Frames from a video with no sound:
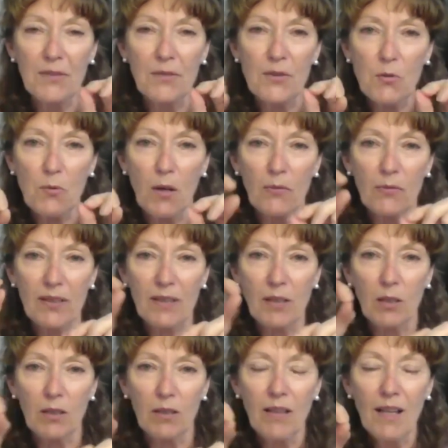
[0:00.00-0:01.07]
10 or 12
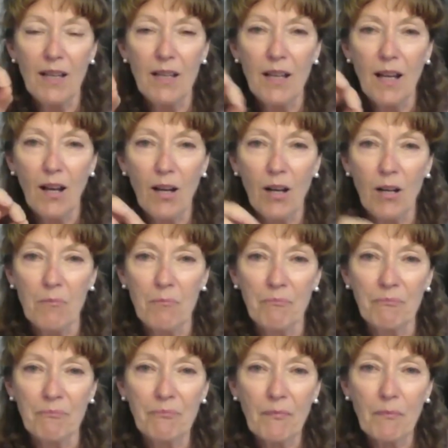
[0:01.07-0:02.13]
little
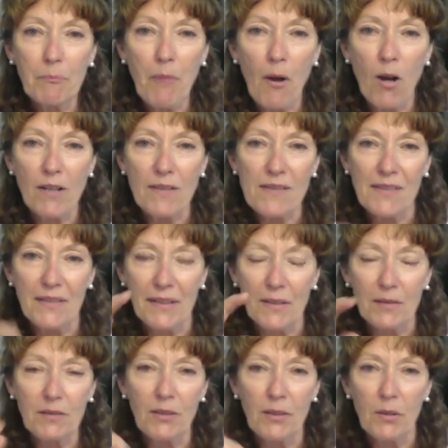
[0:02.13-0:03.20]
pots in
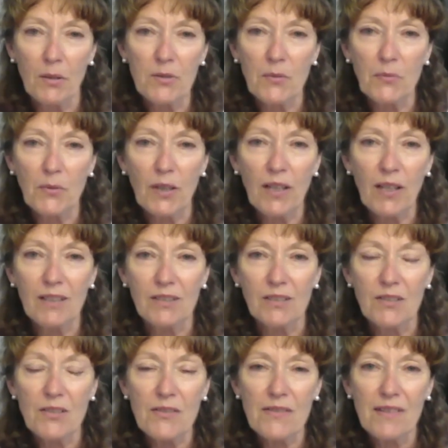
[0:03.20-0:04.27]
it, different
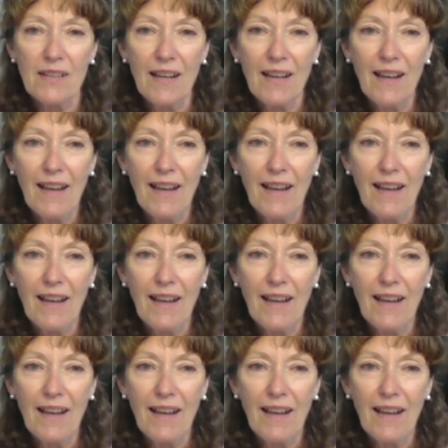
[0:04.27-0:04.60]
colors.